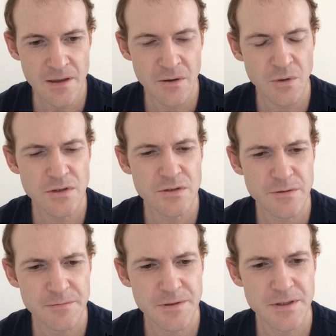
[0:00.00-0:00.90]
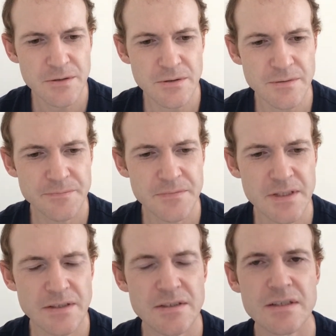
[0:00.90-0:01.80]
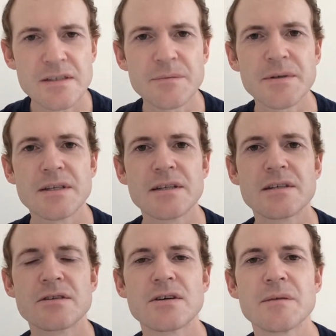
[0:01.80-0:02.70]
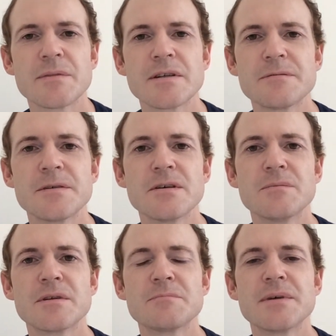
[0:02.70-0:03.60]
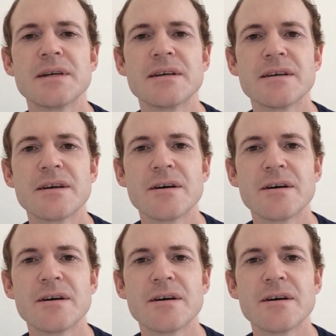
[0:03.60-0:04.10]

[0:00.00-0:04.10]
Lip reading: I watched a review, and somebody described this film as being